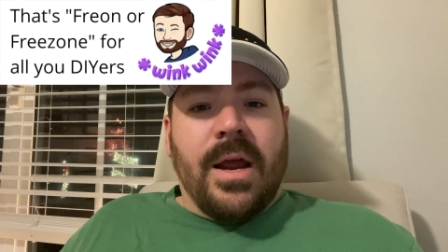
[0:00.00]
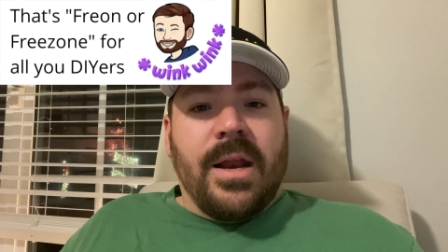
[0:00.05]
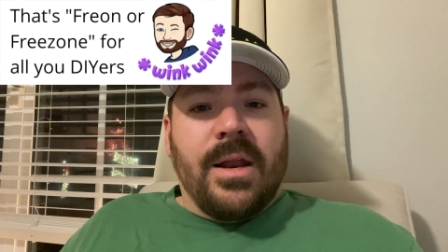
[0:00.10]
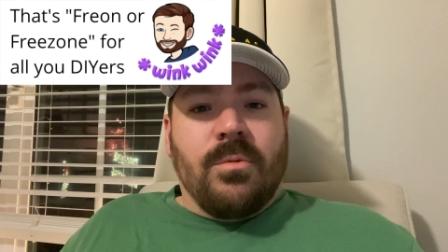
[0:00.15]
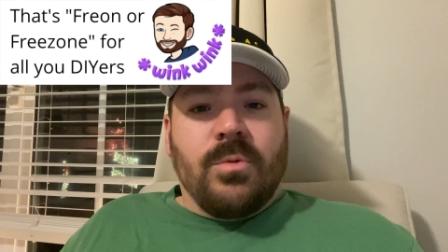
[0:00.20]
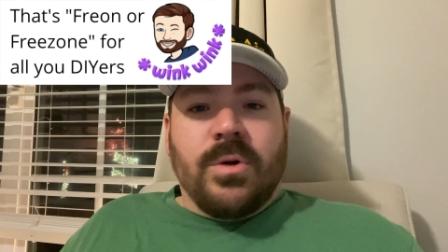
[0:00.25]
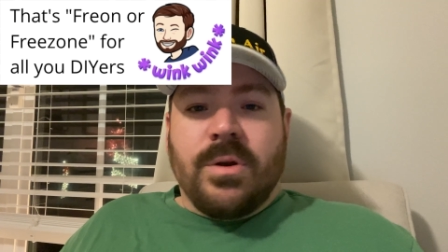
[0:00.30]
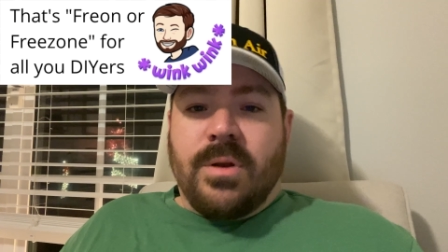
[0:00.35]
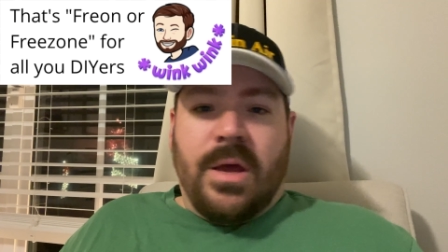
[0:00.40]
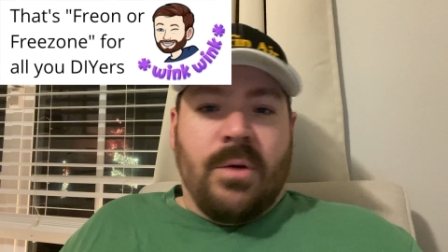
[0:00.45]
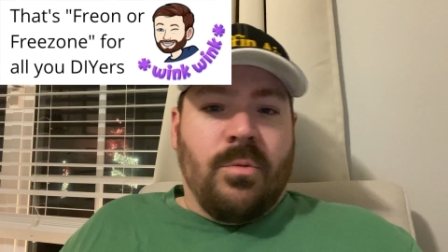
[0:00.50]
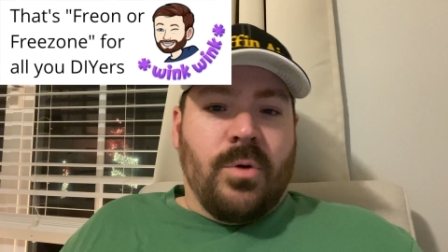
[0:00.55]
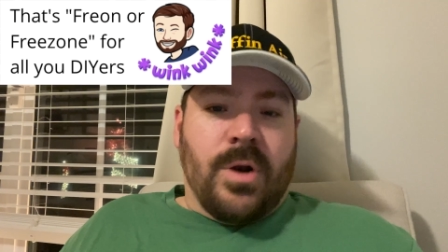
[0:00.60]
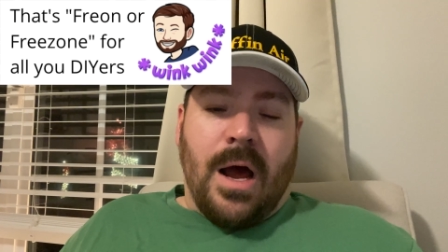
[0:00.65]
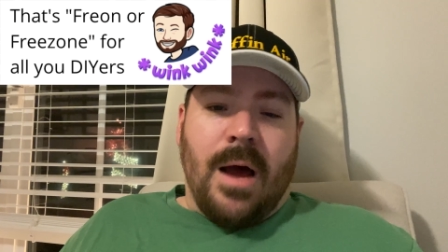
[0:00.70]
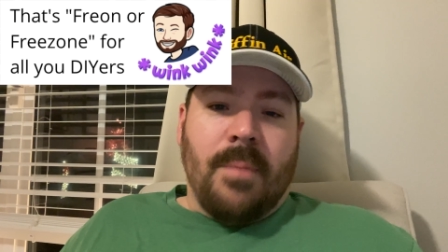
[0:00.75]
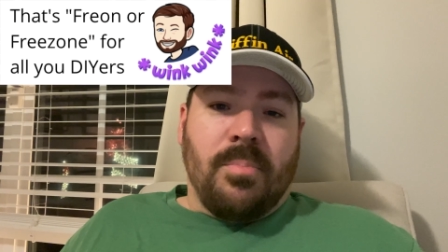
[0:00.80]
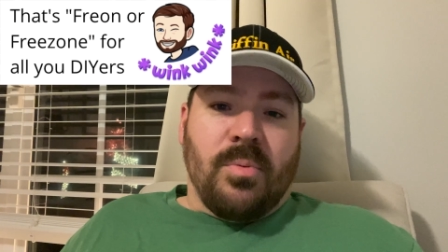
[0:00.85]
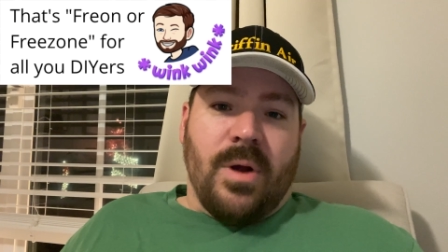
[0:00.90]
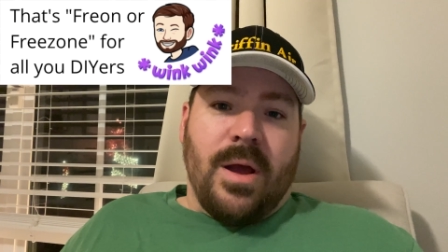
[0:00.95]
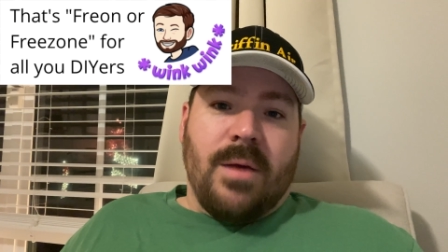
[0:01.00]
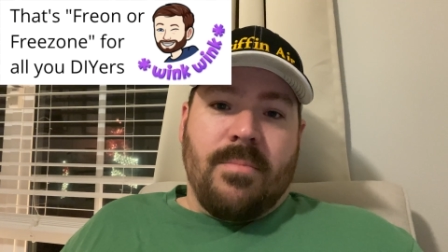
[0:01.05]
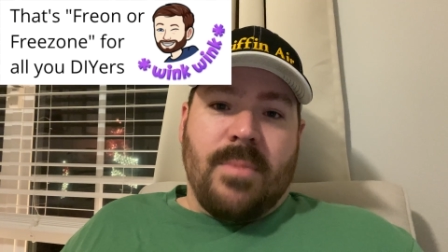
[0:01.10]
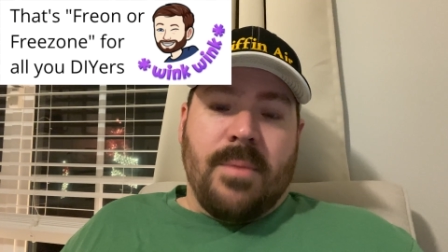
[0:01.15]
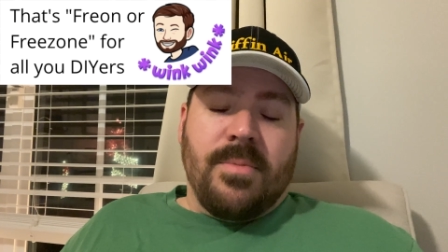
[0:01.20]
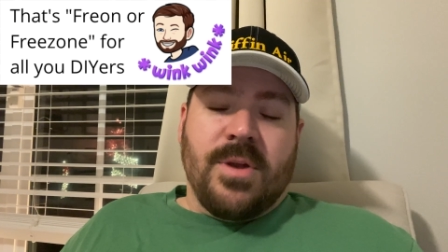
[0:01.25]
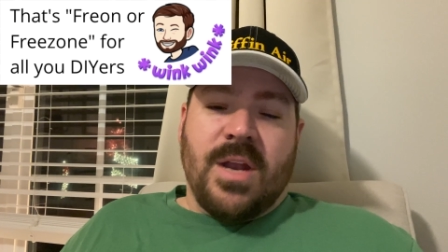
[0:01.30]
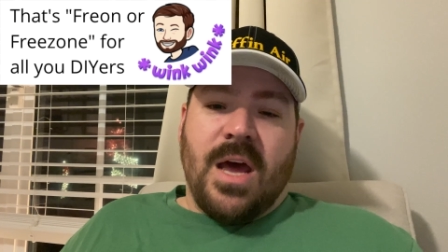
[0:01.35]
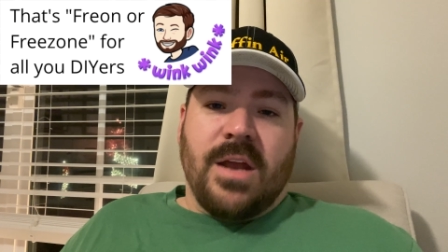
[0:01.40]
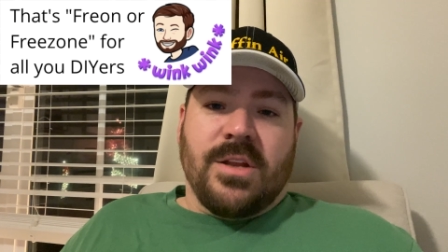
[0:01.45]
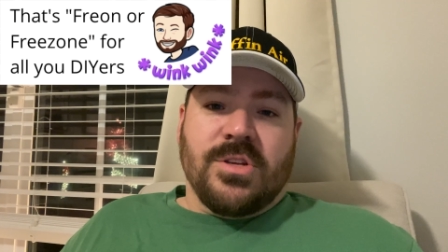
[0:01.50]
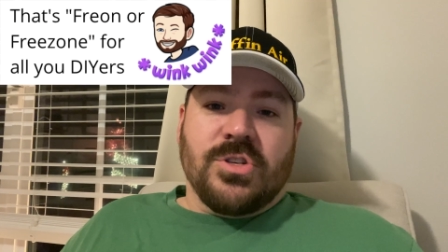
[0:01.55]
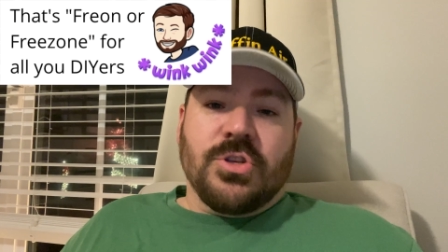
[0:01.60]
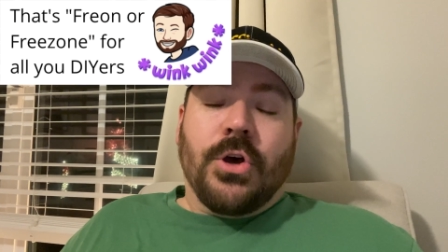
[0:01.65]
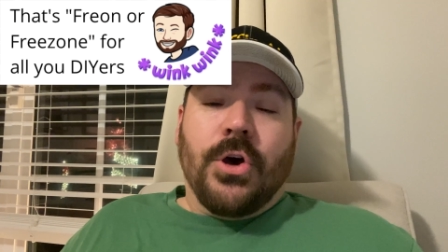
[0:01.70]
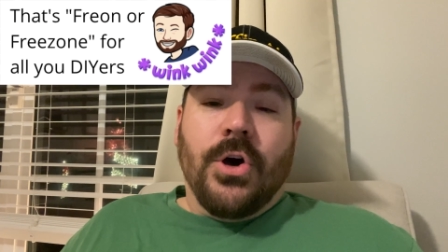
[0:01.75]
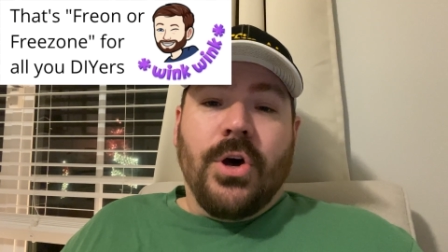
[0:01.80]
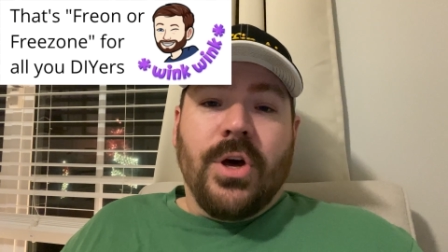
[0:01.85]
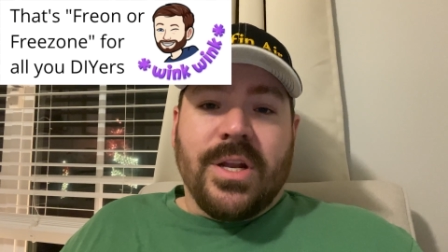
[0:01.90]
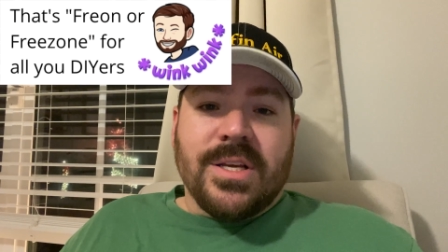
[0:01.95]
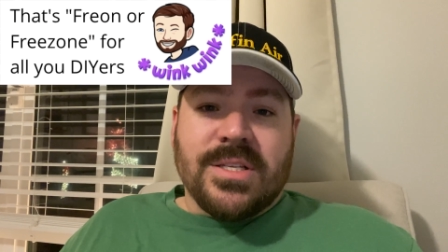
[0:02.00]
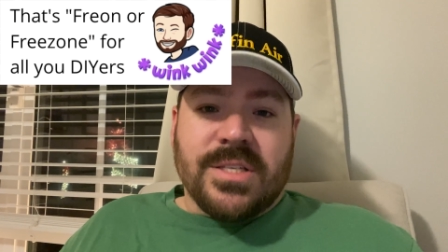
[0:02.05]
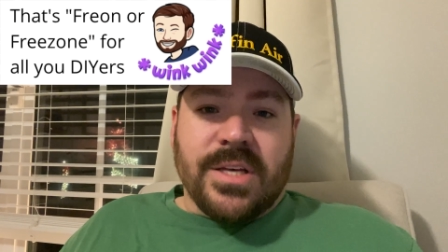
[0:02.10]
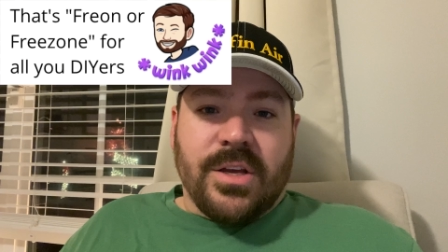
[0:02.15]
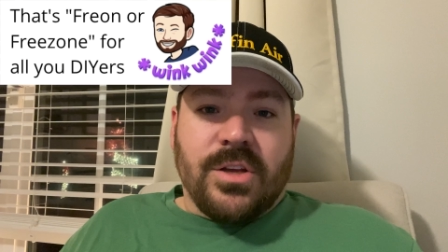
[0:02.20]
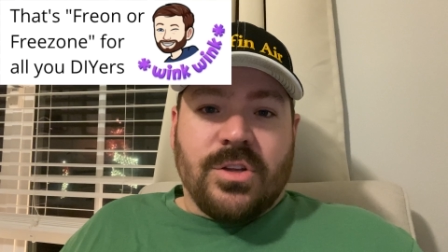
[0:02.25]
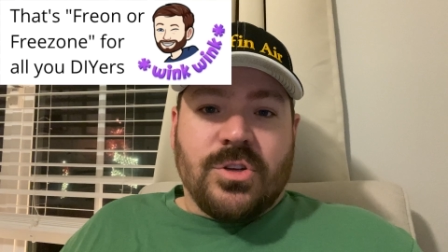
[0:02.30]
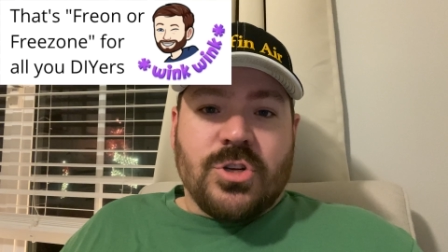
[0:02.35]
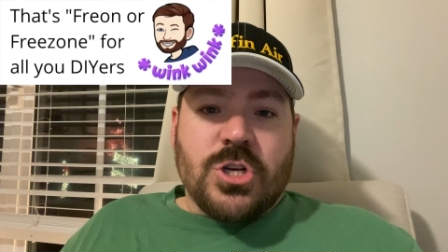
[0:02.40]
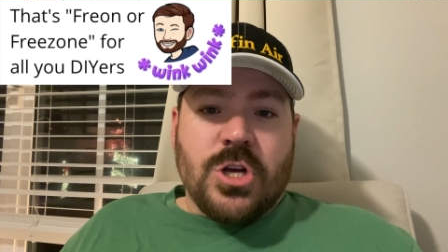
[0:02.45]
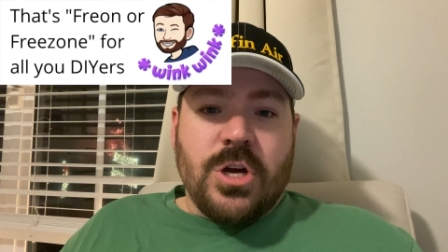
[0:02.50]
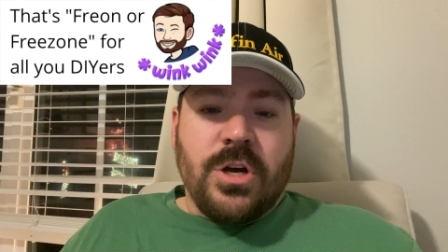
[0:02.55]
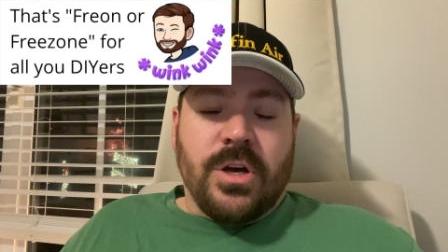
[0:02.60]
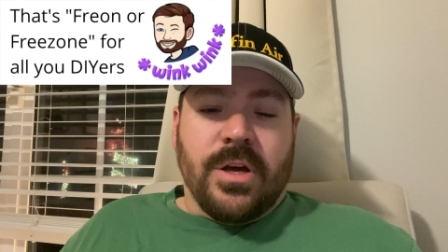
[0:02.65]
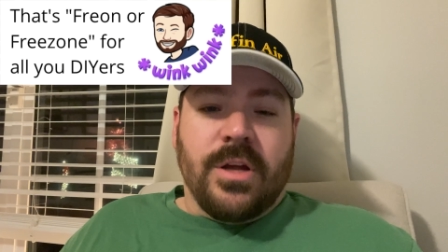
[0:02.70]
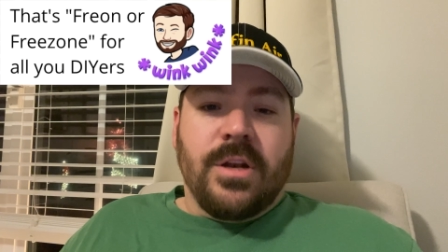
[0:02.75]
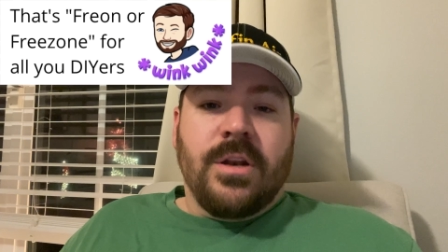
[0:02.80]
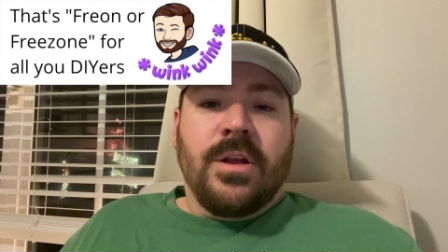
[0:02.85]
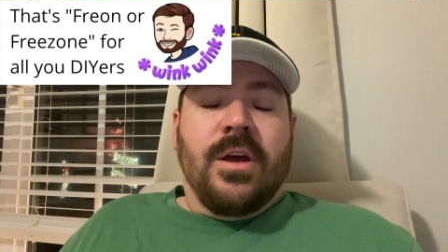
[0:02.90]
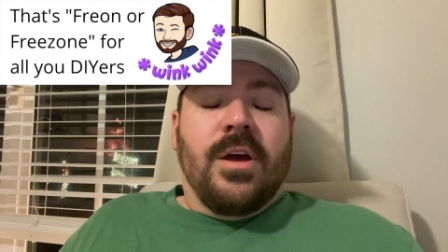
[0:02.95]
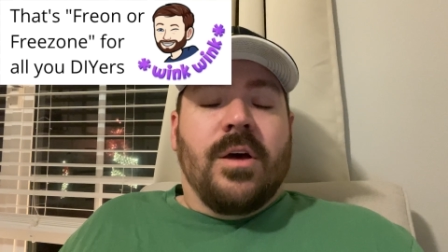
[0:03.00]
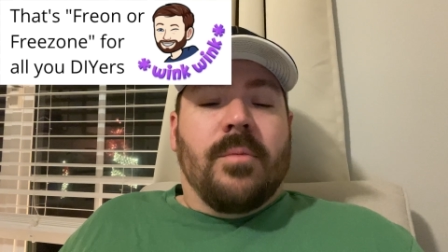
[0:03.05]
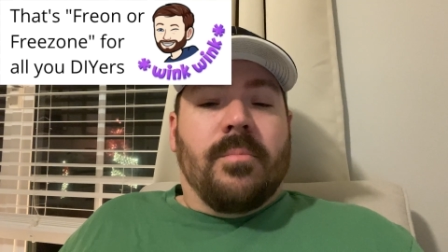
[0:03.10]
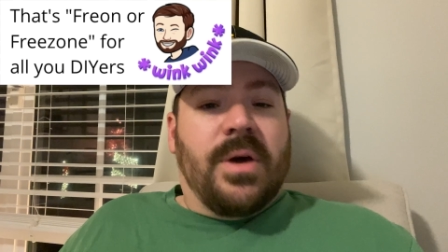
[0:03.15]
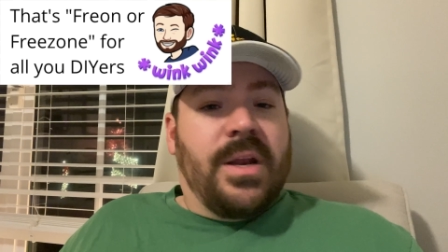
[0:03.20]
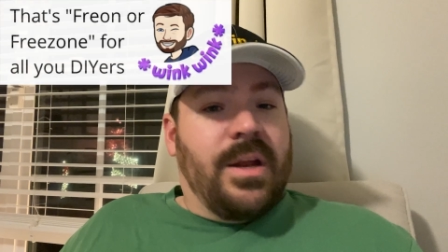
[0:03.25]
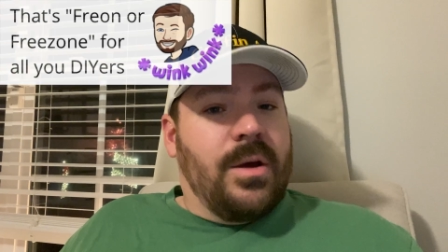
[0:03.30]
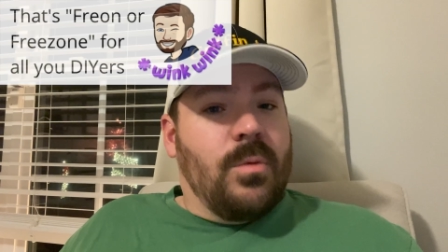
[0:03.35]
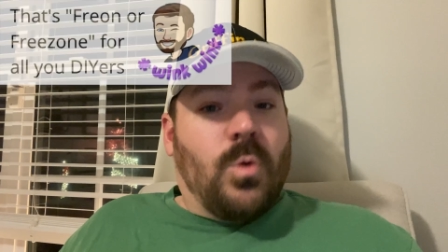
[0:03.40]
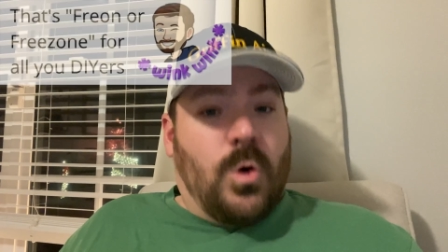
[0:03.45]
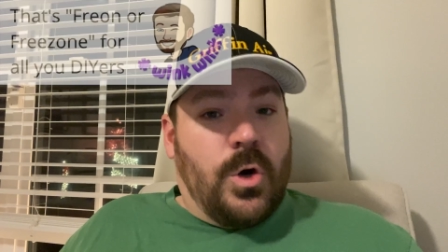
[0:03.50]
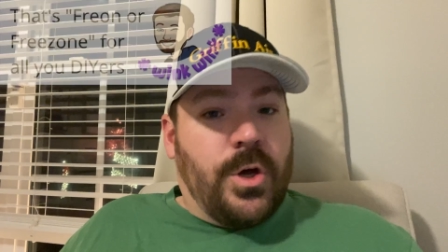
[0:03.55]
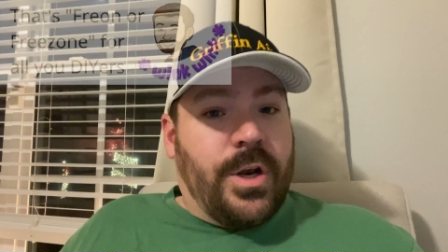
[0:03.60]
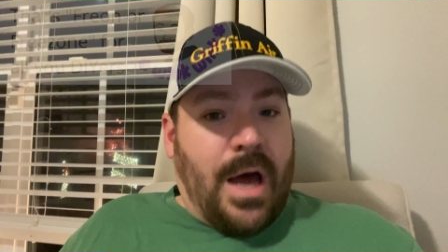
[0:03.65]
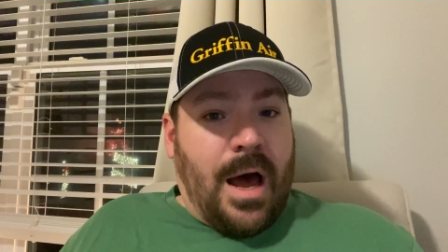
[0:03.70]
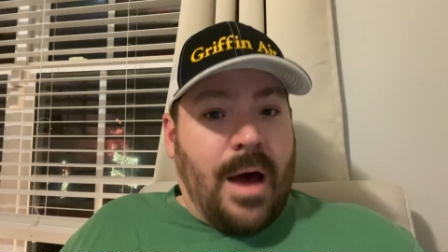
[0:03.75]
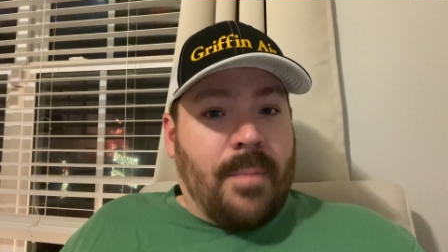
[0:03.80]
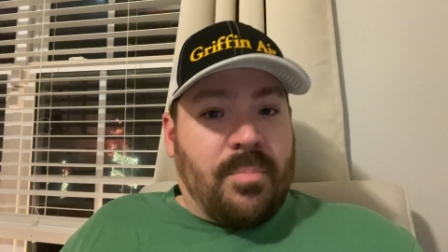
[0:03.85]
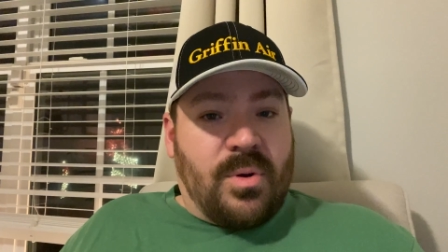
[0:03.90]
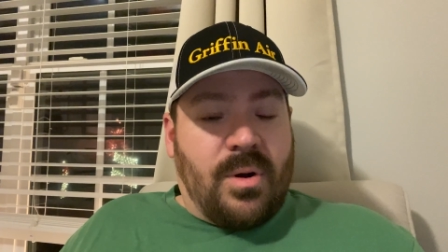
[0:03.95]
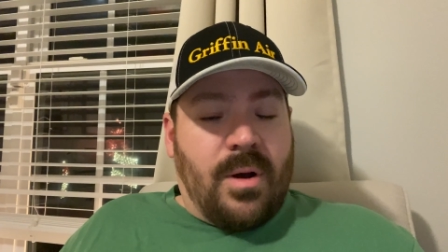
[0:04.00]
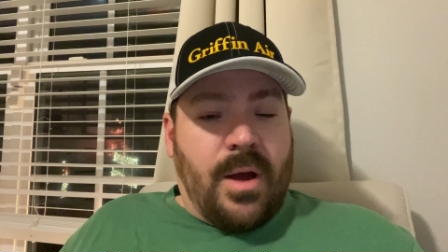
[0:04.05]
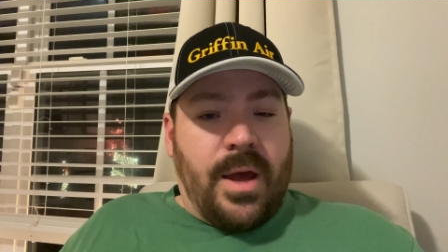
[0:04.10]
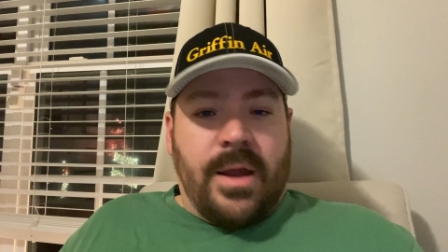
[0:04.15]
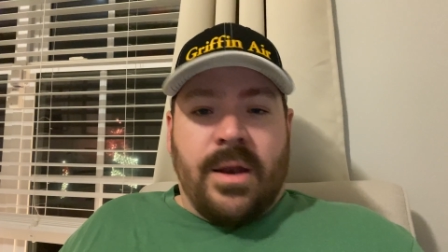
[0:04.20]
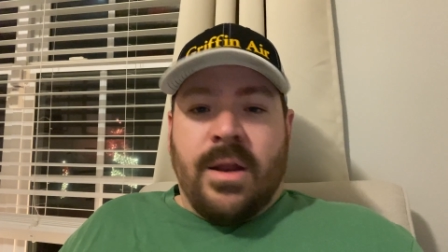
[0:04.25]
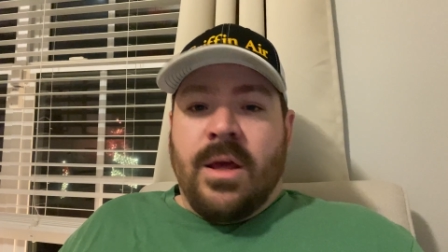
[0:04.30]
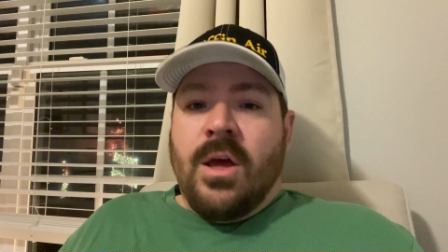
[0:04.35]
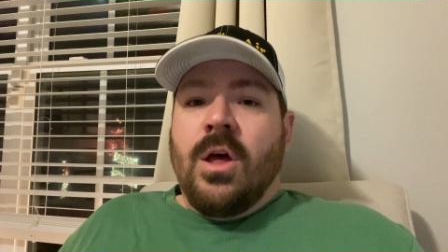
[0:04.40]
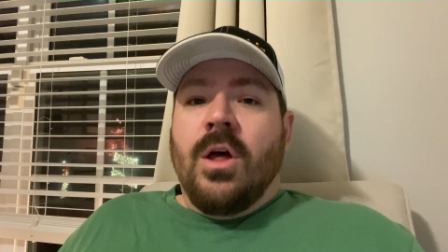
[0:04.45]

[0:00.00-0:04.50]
It would, it would operate, maybe not as good as it should, but it would operate